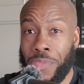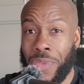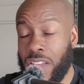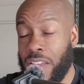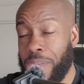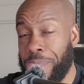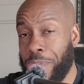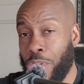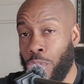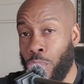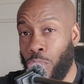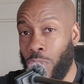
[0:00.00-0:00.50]

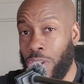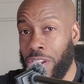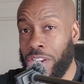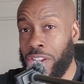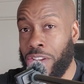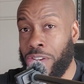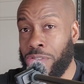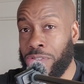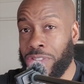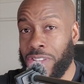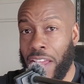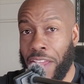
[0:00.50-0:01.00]
Keep your
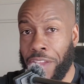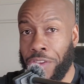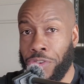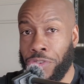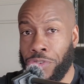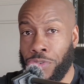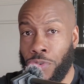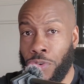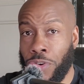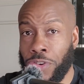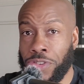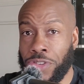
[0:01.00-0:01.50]
windows and your
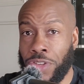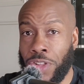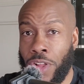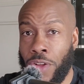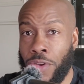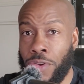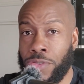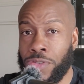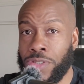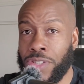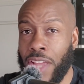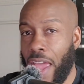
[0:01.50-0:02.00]
doors
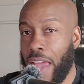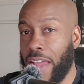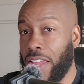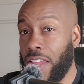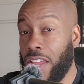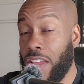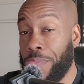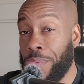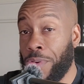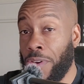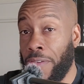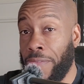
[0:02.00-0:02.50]
closed and
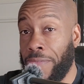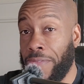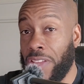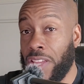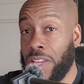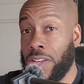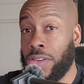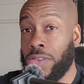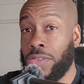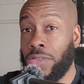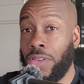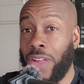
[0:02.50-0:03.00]
keep keep your
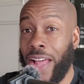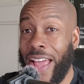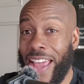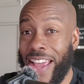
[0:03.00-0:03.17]
vehicle